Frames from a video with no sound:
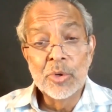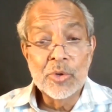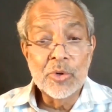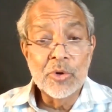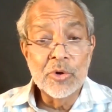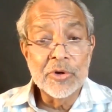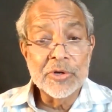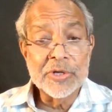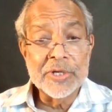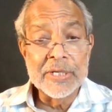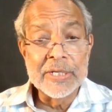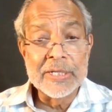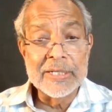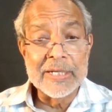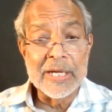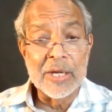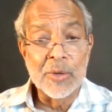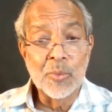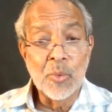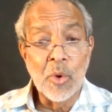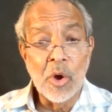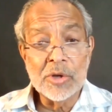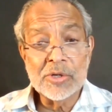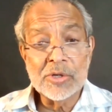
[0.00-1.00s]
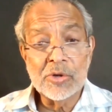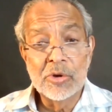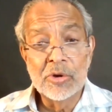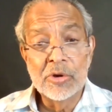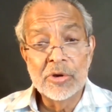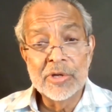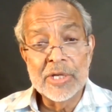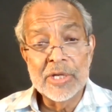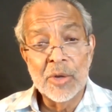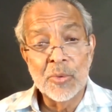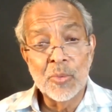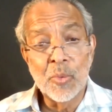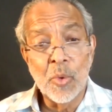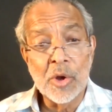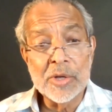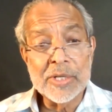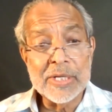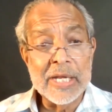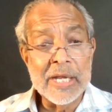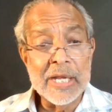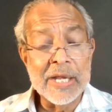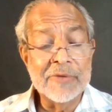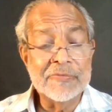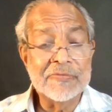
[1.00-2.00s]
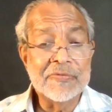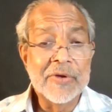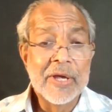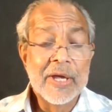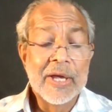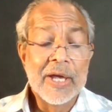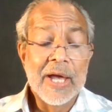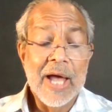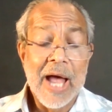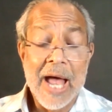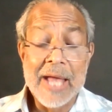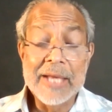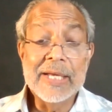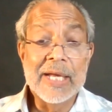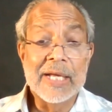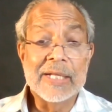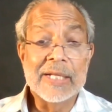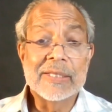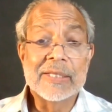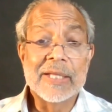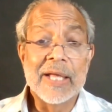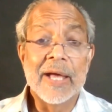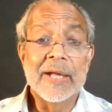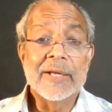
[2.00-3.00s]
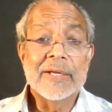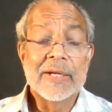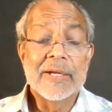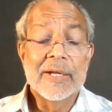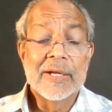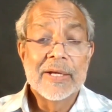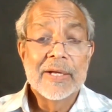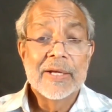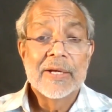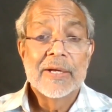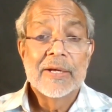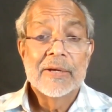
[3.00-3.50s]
who couldn't and what could and what if. I get that.